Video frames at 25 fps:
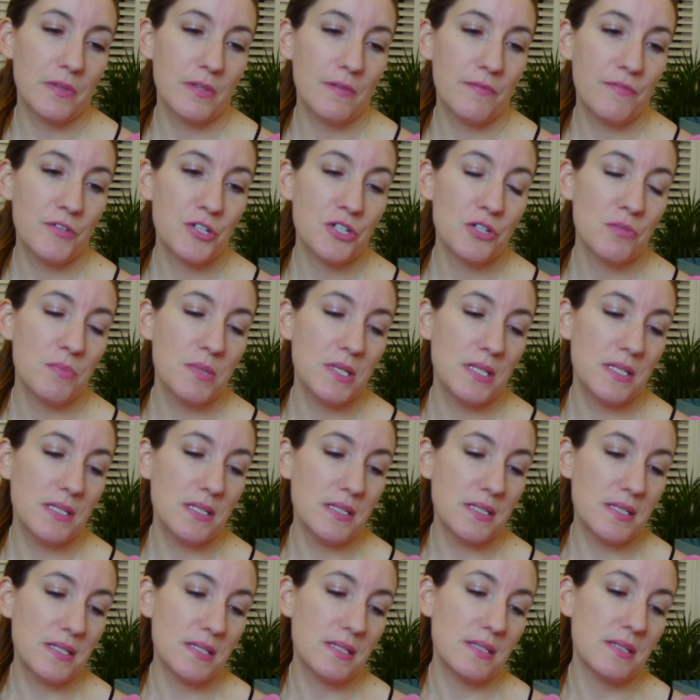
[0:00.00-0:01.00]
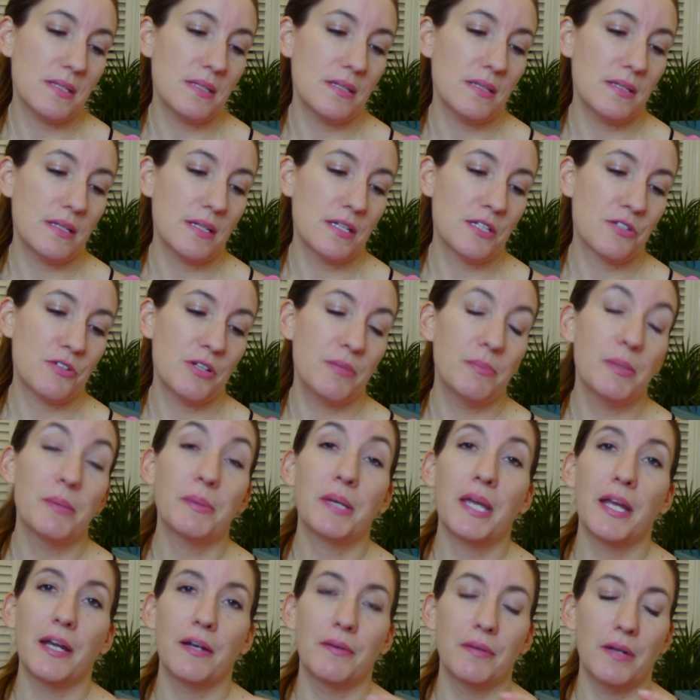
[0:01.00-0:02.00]
The Fisherman's Extreme
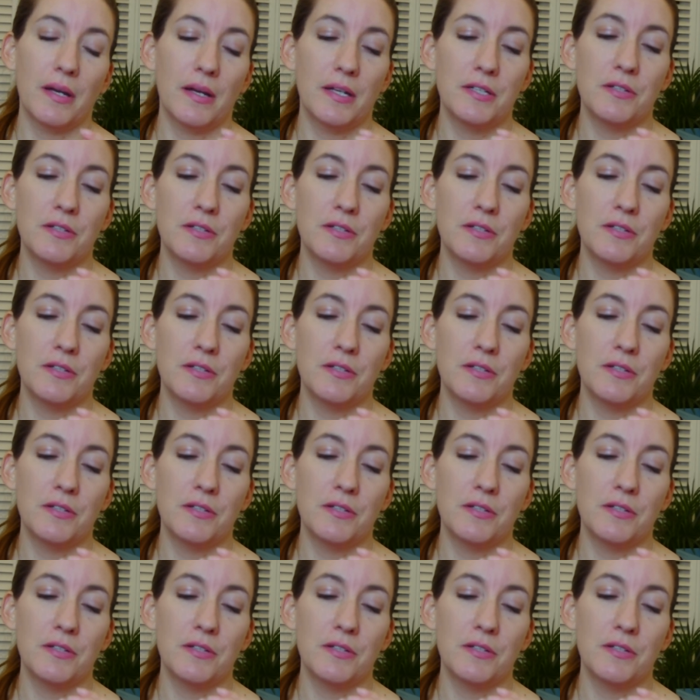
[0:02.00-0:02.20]
Lip Care.